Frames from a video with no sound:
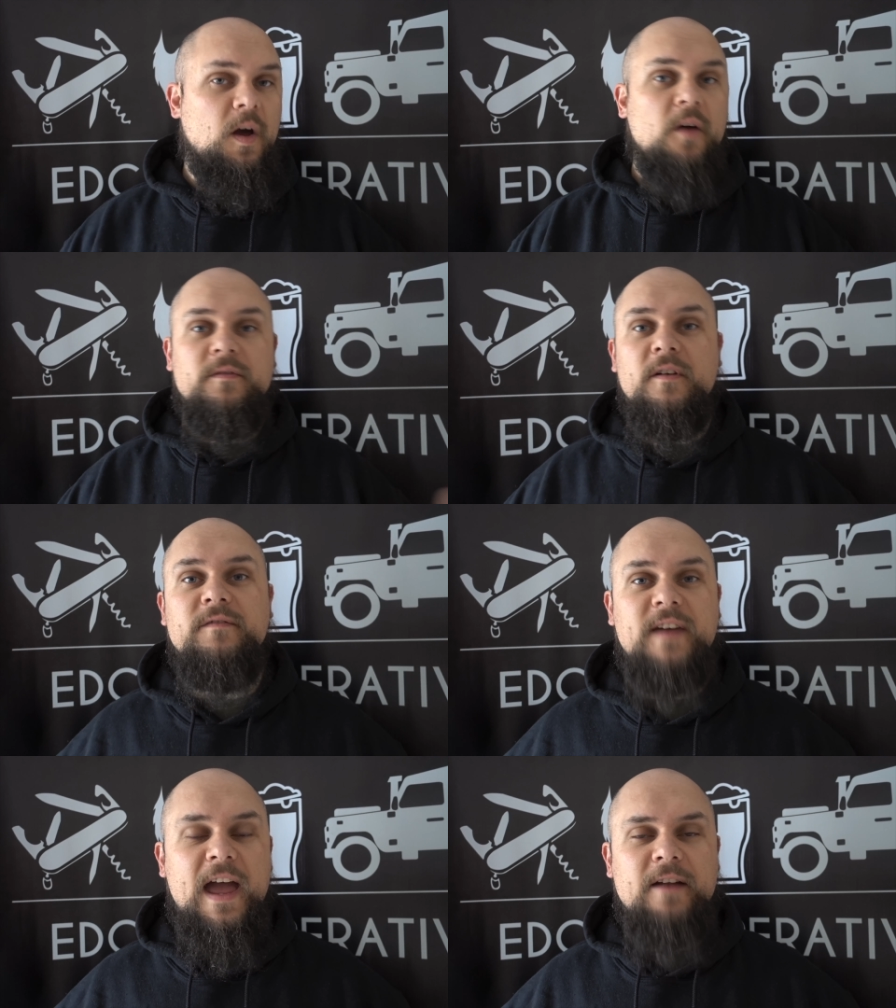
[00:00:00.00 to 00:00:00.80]
of
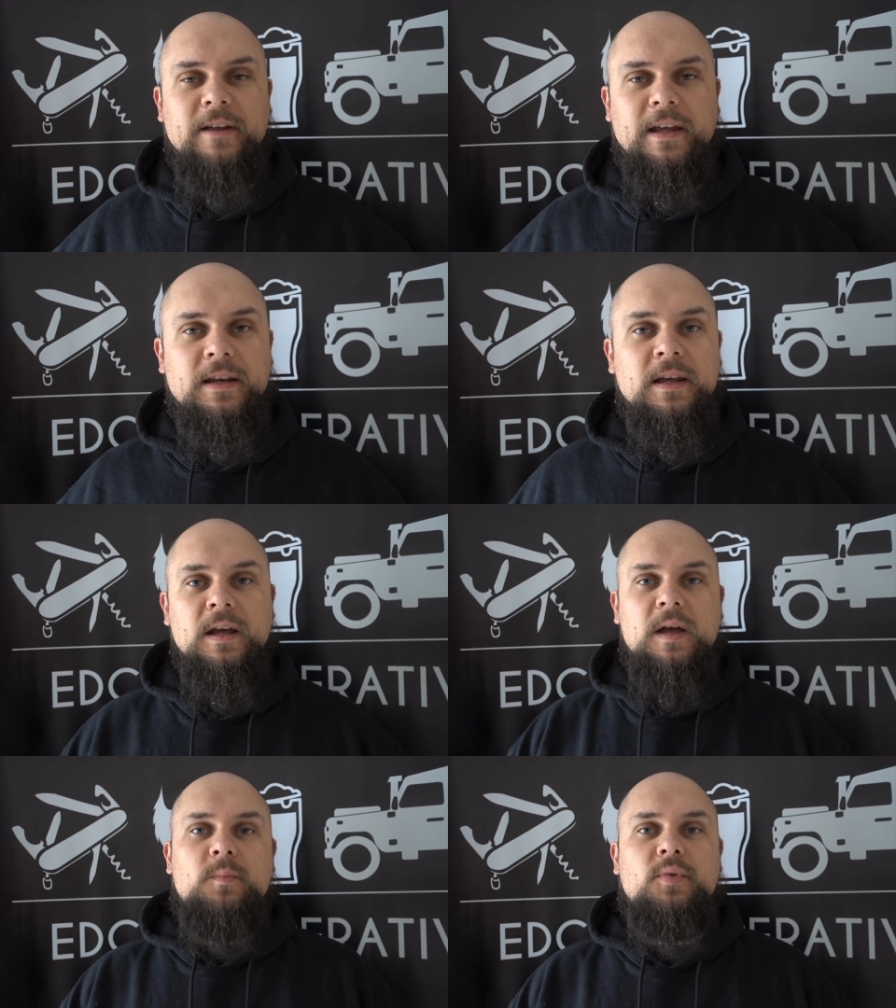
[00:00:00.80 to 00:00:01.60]
varying
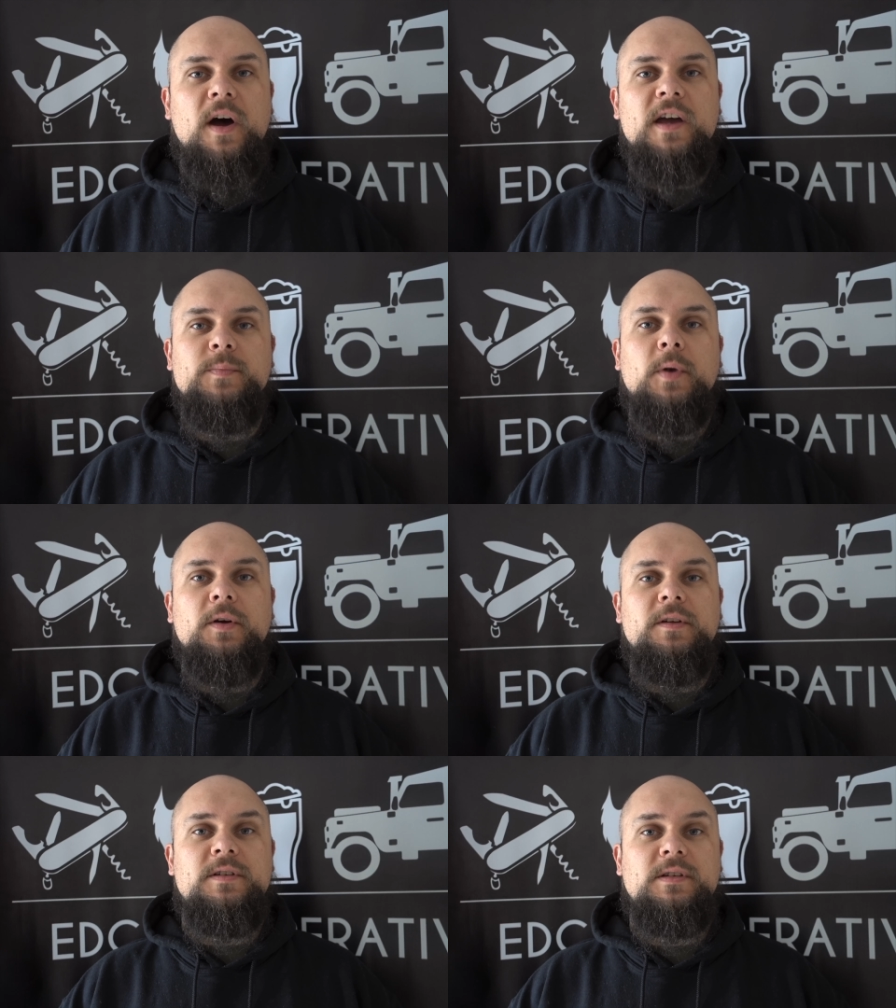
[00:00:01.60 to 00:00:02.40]
price
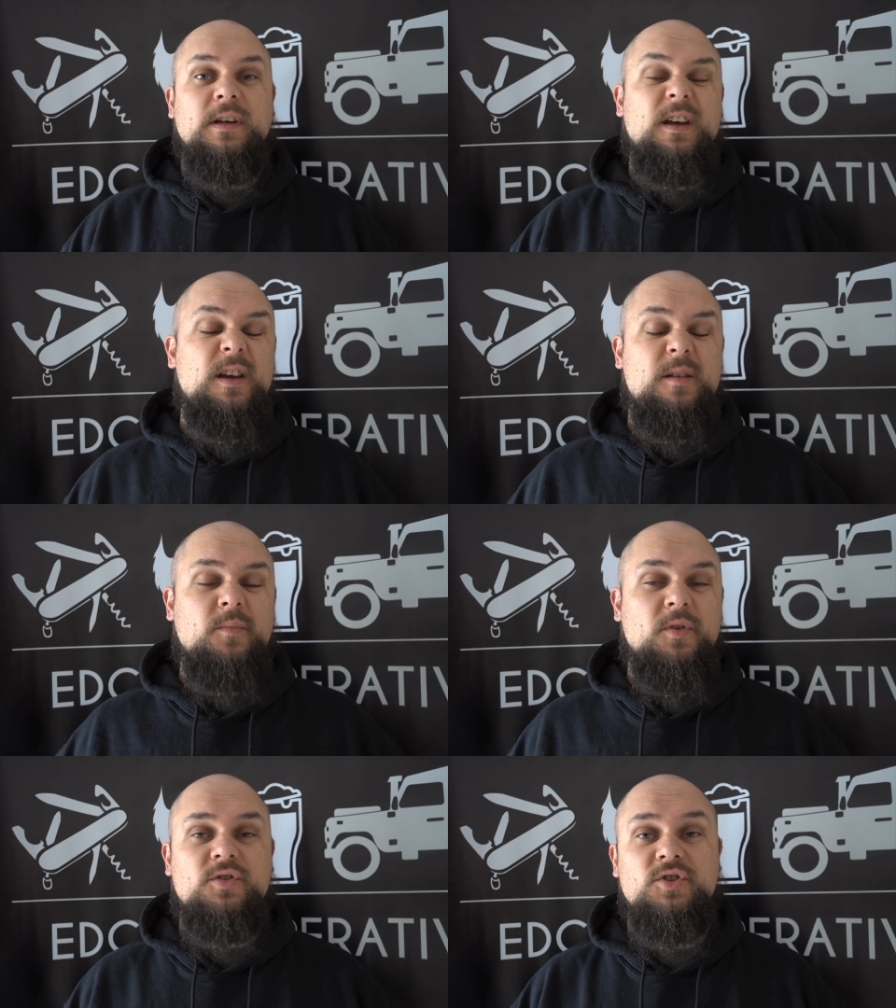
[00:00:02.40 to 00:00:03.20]
points uh,
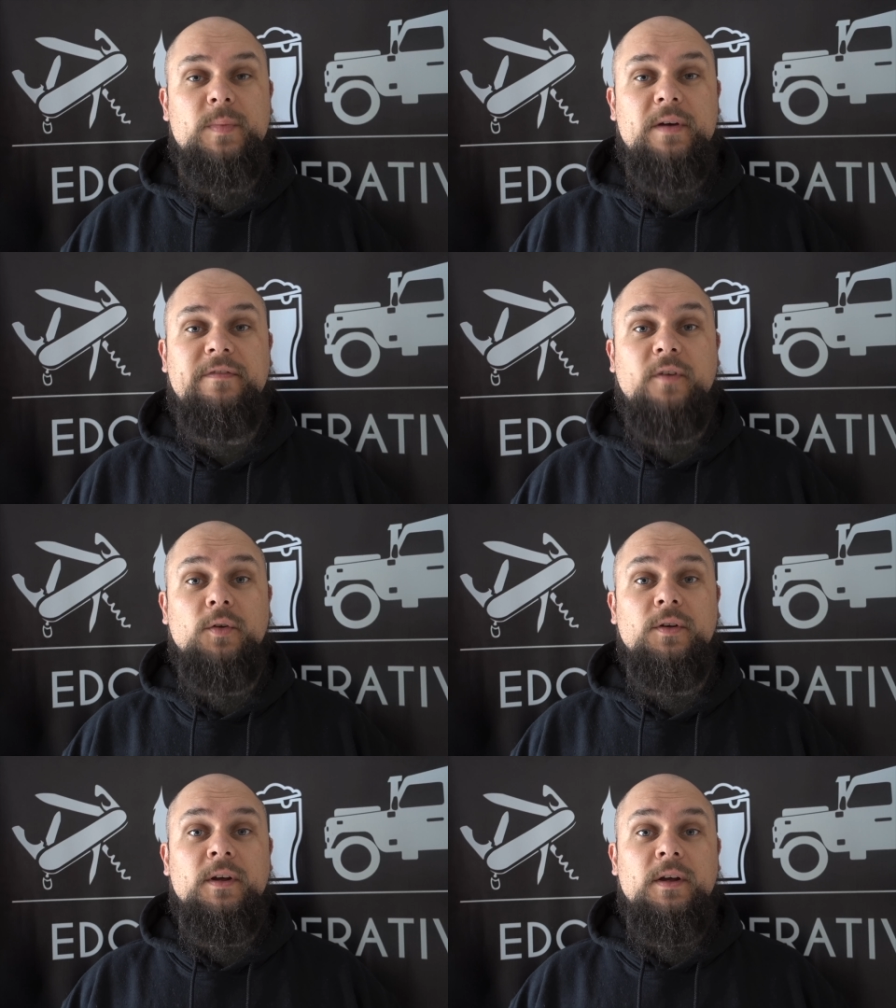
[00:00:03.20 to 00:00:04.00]
but it's just a bit of
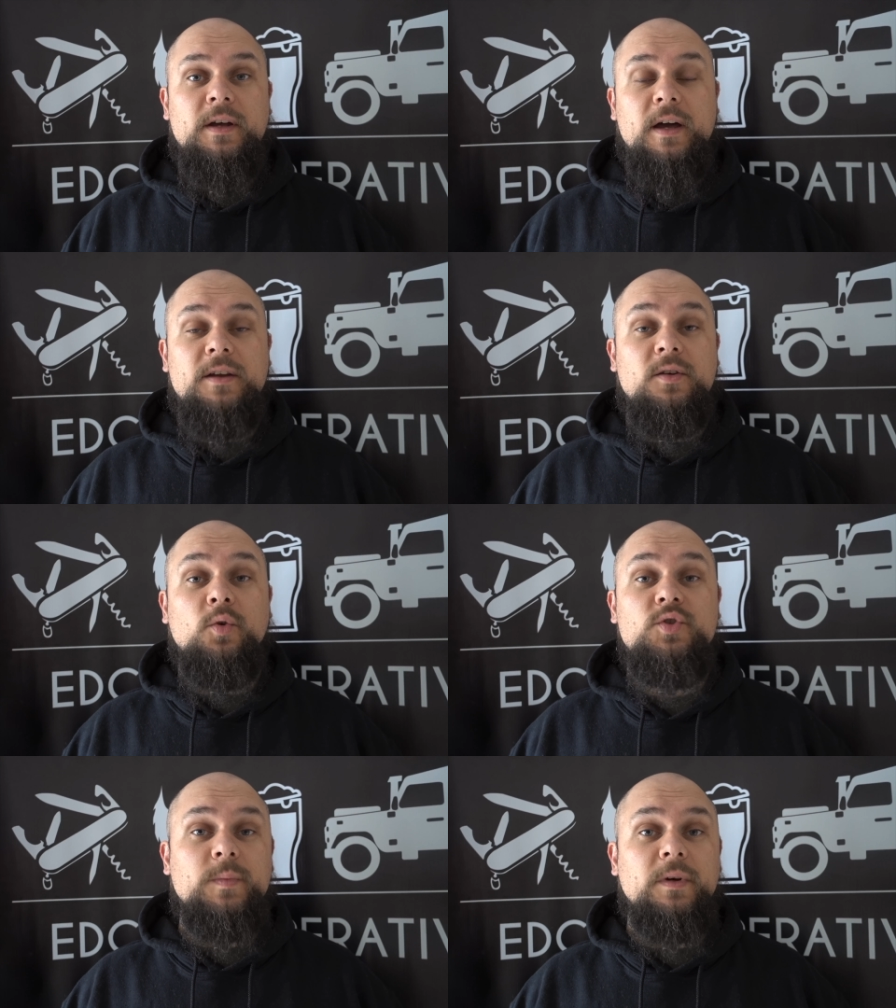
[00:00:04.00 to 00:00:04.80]
fun and
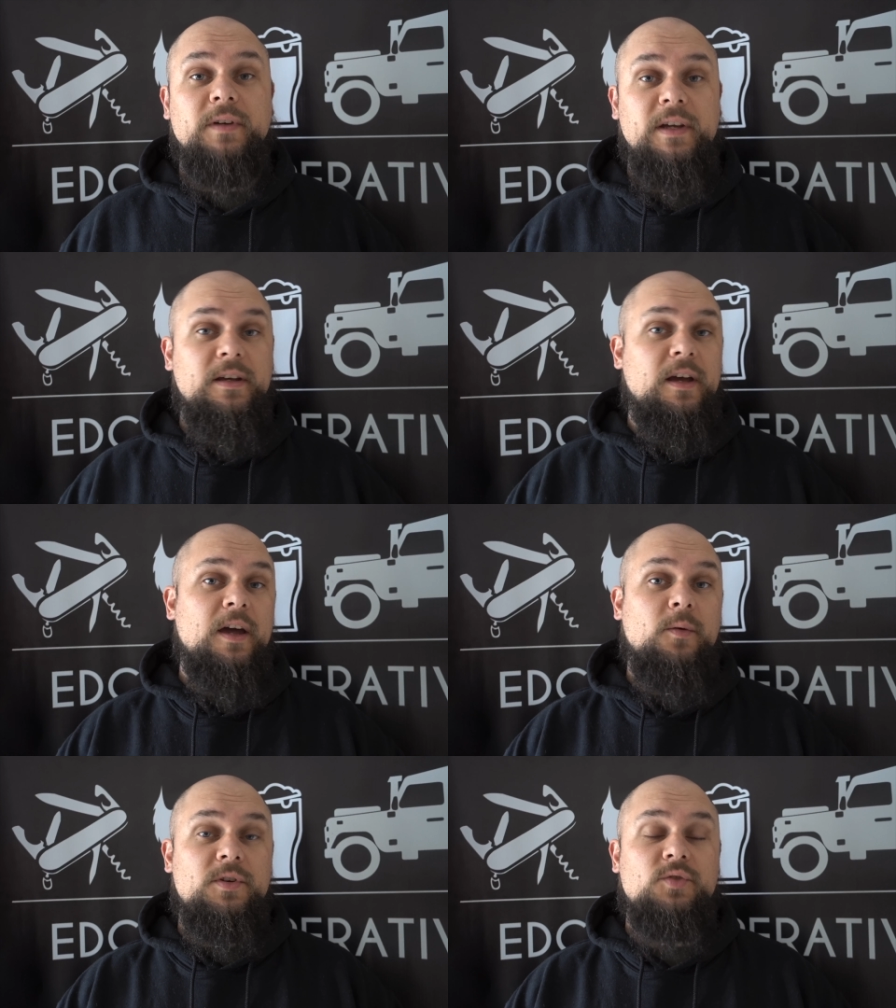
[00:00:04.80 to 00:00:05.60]
ultimately
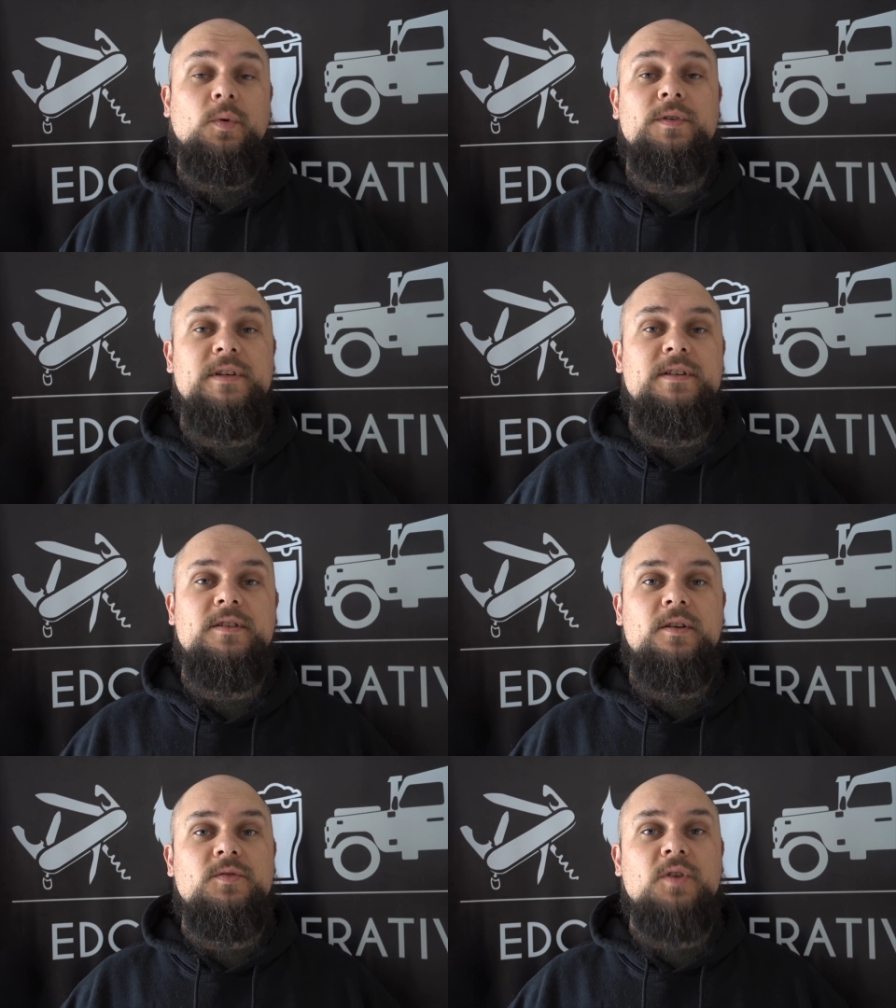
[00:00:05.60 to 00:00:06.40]
uh, we just wanted
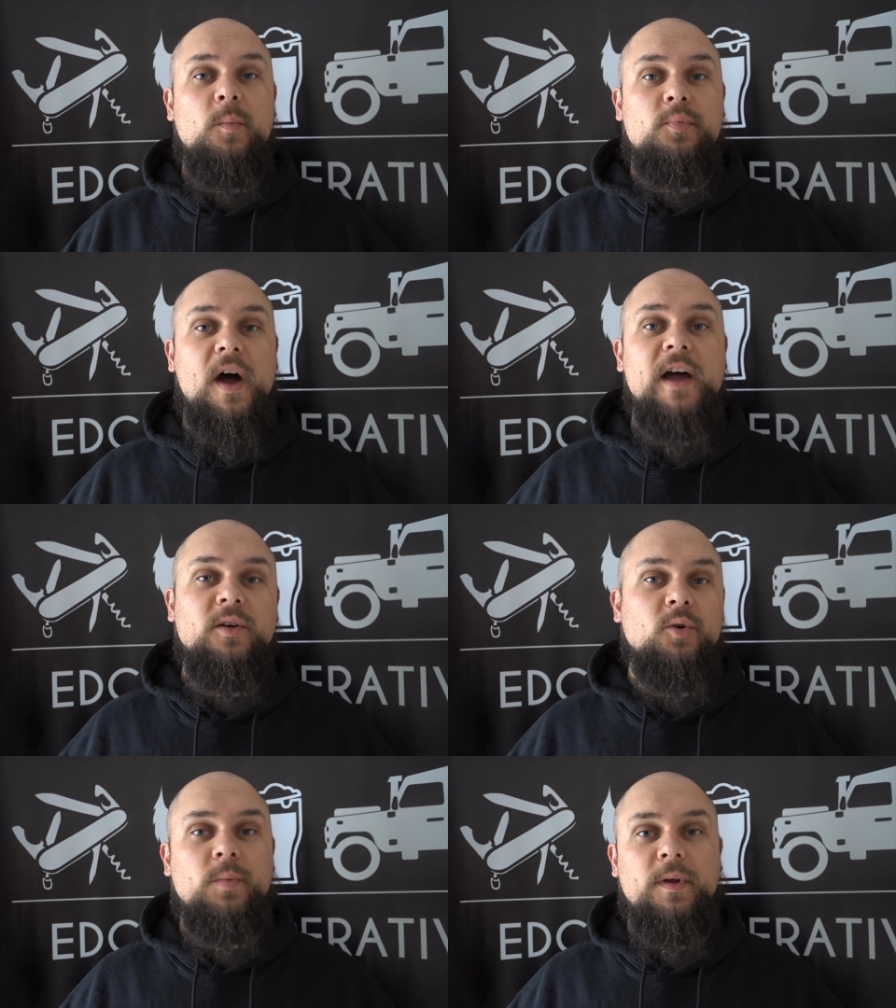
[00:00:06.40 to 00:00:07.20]
to sort of
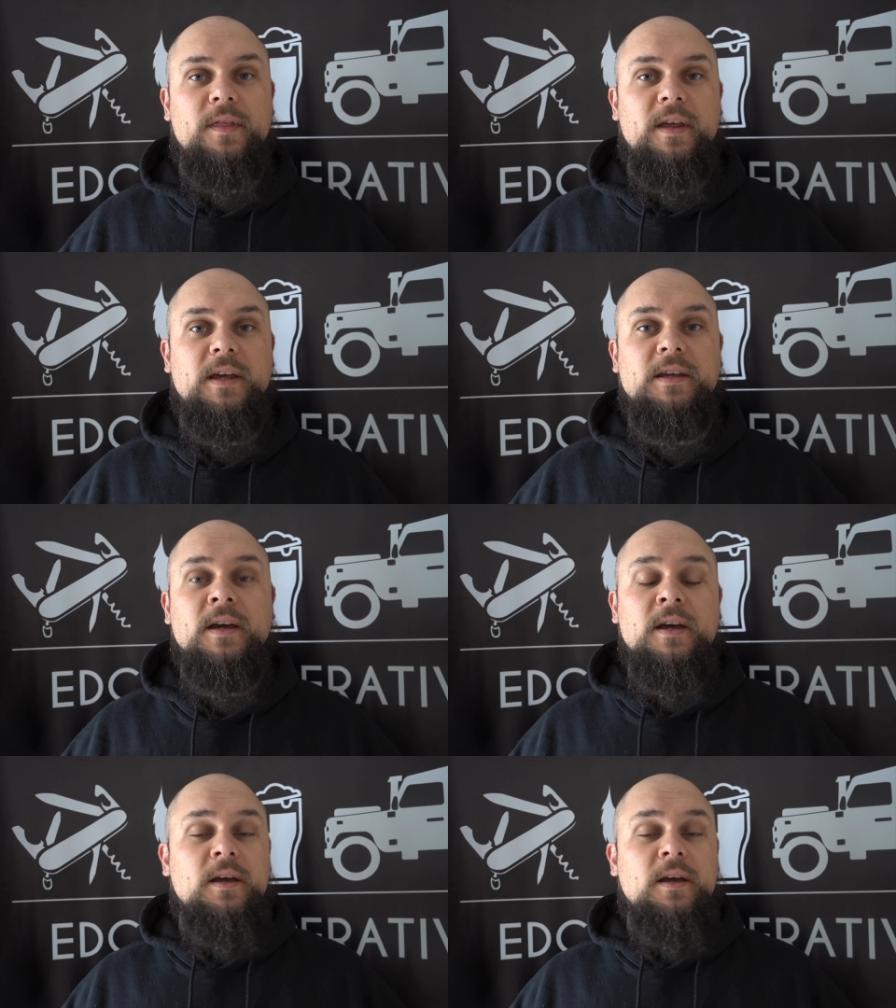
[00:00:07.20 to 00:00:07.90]
brighten up the